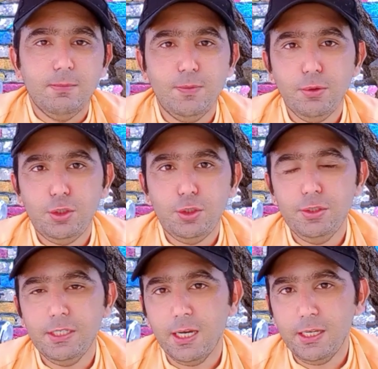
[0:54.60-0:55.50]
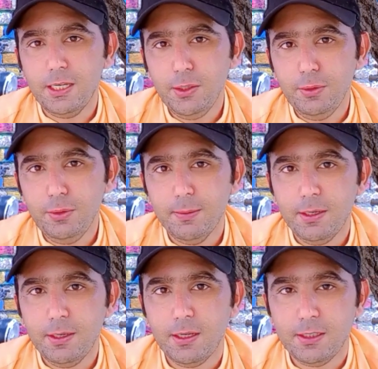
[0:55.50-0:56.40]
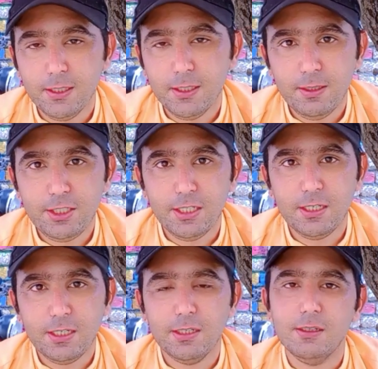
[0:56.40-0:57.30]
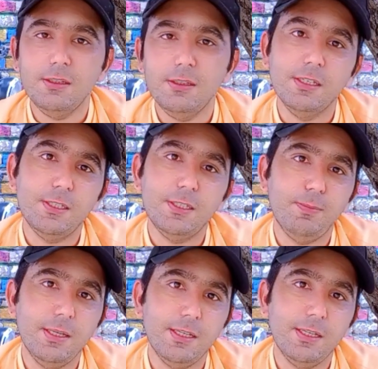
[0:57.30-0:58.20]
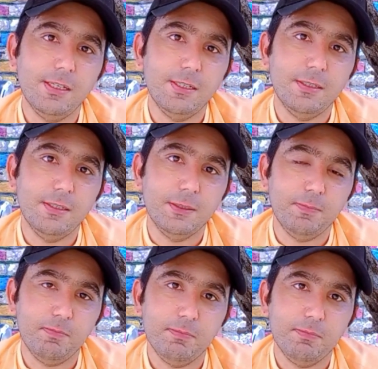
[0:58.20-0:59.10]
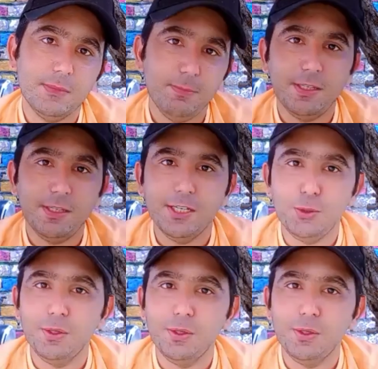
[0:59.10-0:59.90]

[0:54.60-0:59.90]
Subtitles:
Before choosing a new name, double check the spelling because